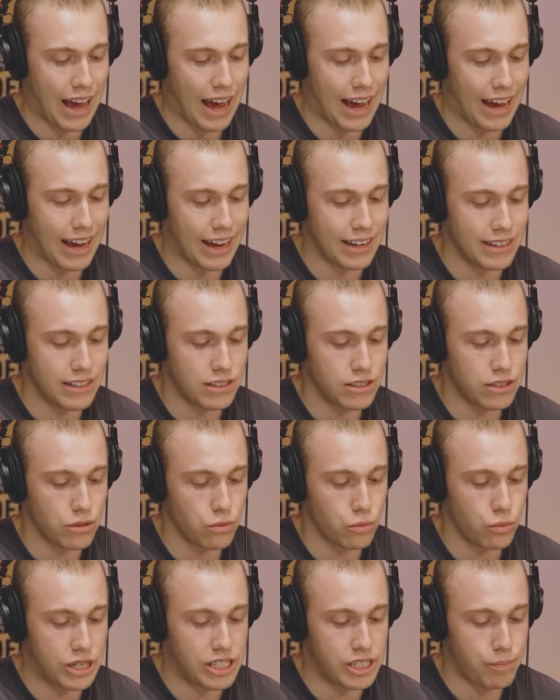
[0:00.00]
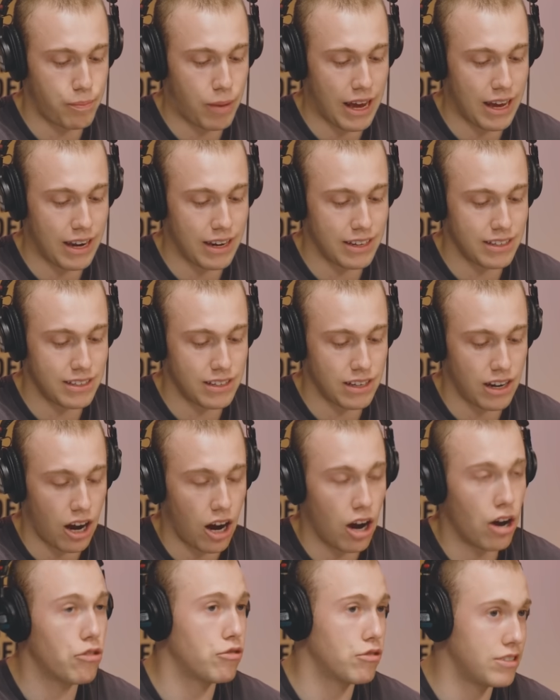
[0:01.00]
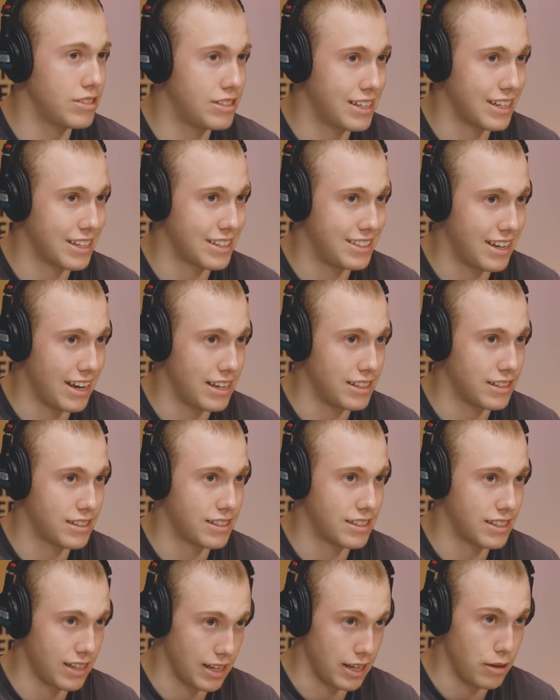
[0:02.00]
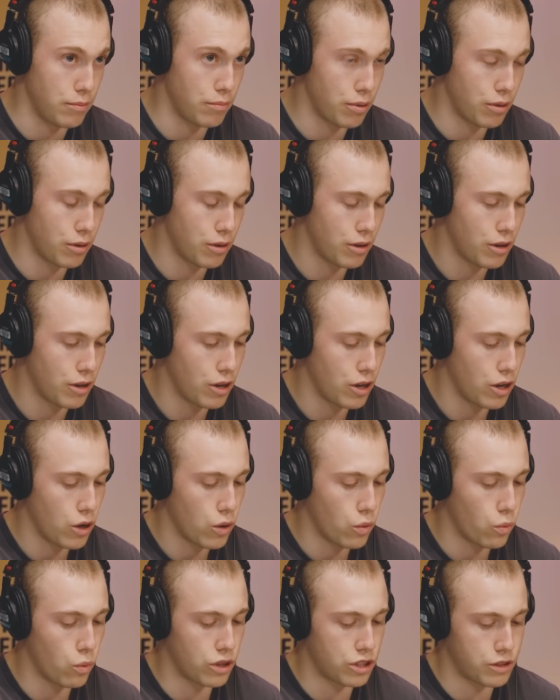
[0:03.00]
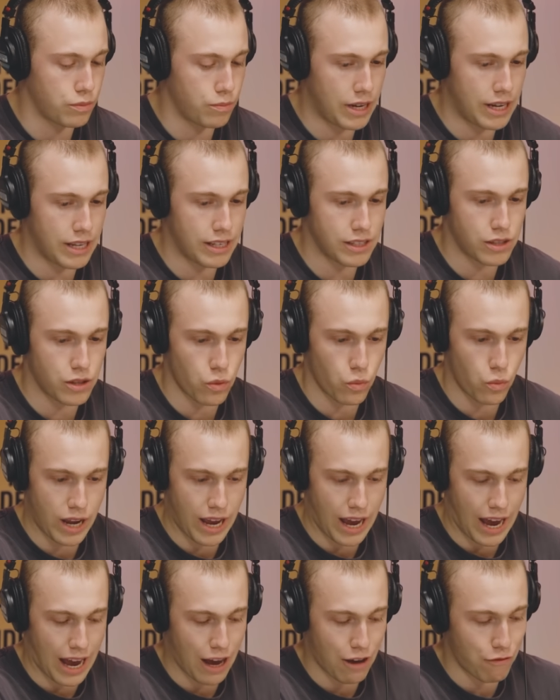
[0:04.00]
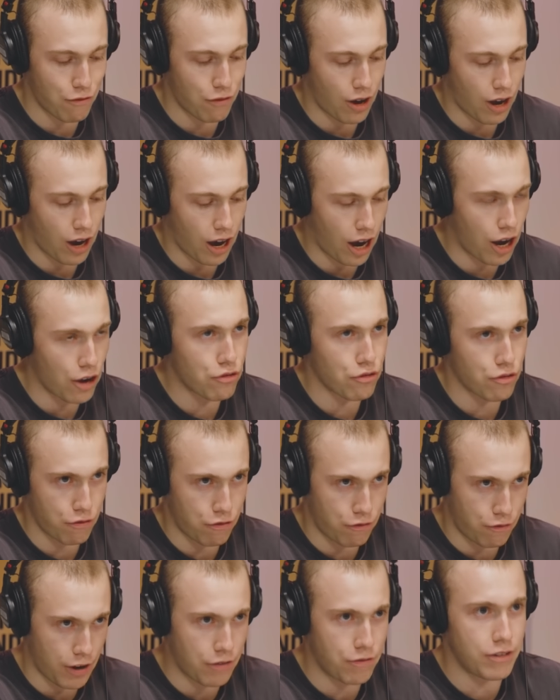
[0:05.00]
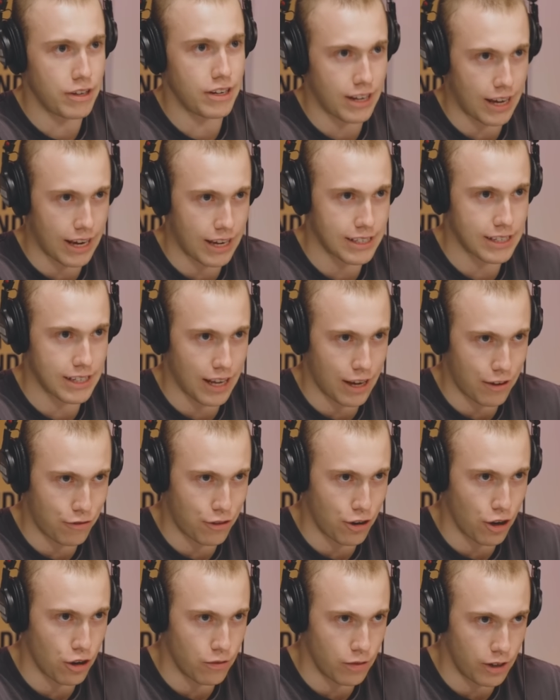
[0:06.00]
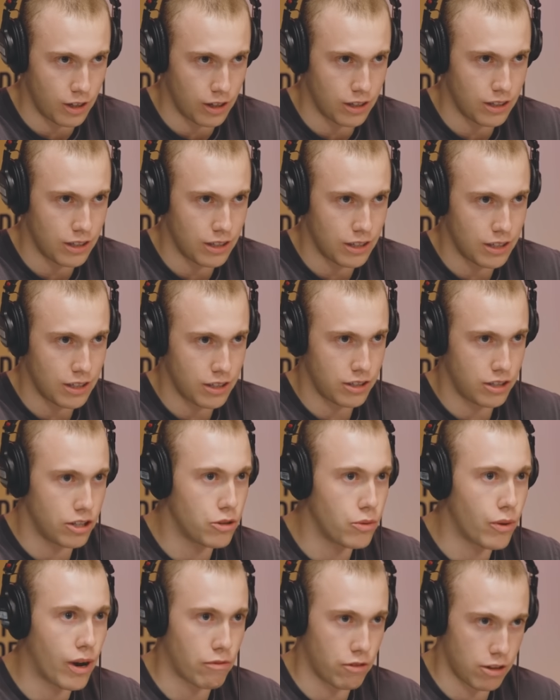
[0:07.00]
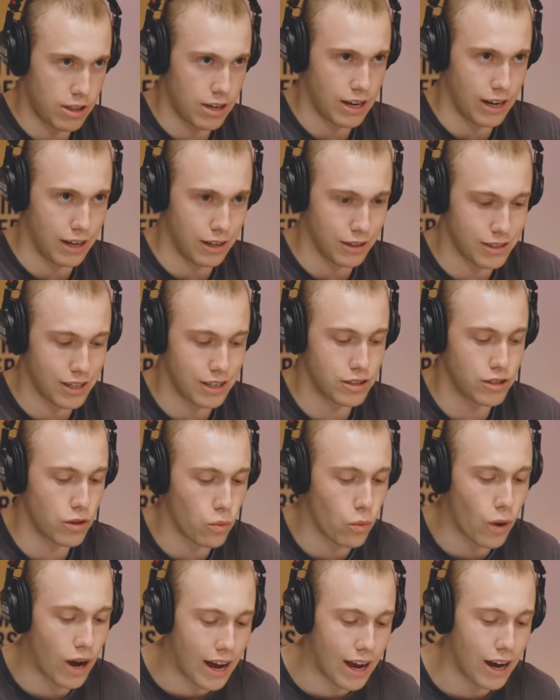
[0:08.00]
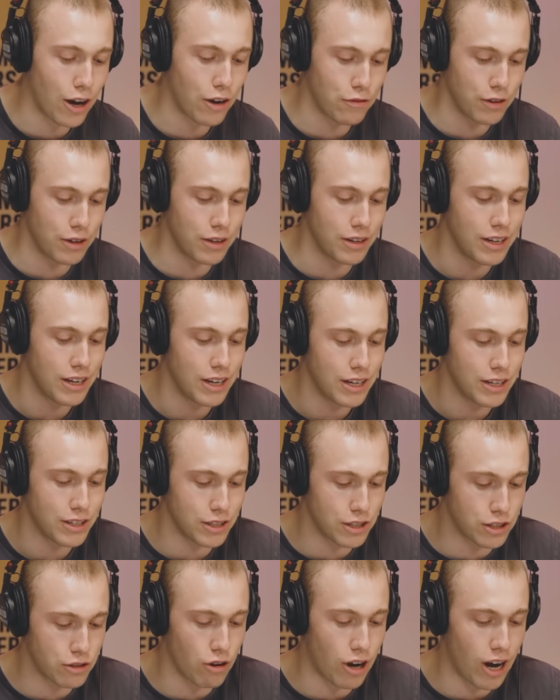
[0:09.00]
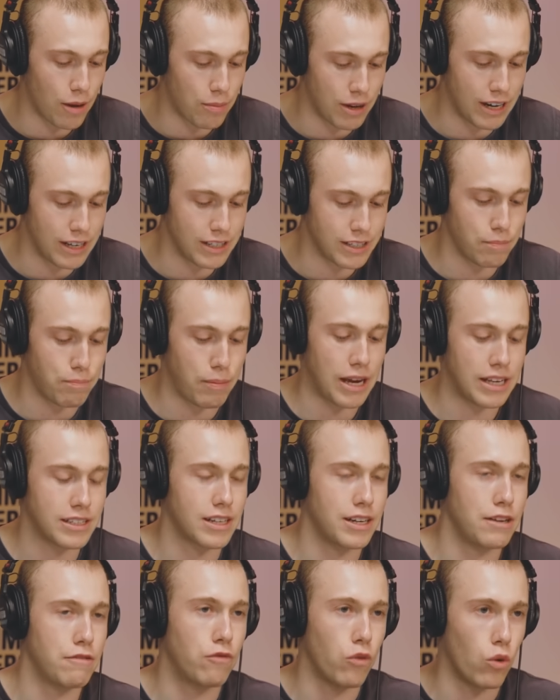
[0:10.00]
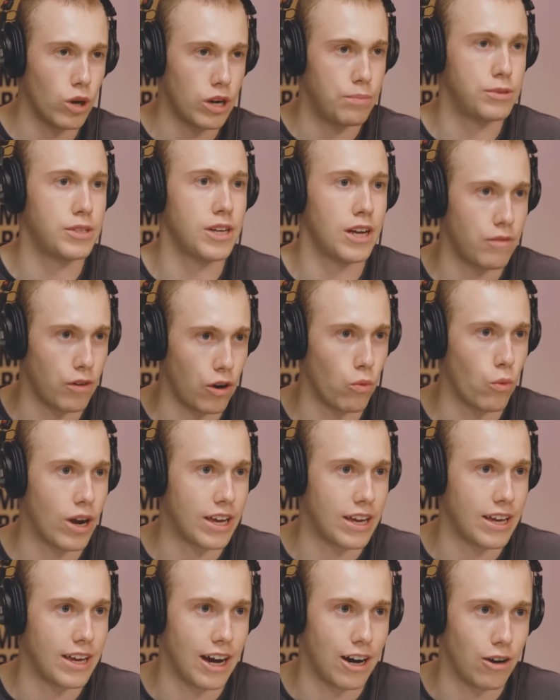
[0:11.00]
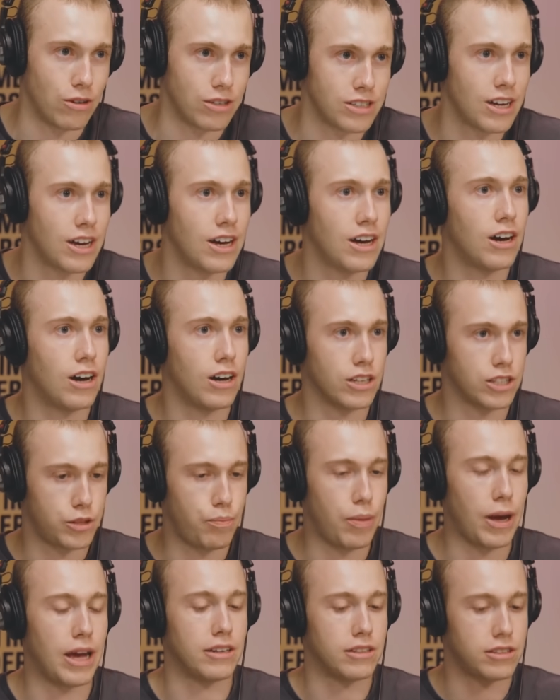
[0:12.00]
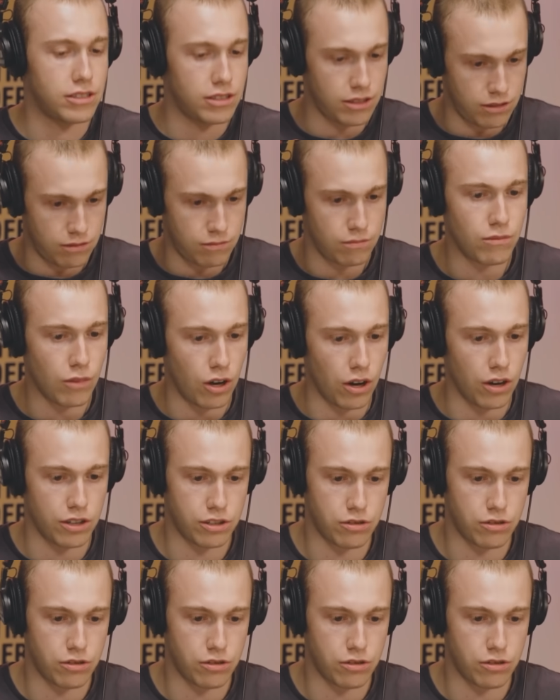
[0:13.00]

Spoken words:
And we spend 106 days asleep, which means that we have 150 days left over to do everything else. And so the way I often describe it is that basically 40% of our waking hours are spent on a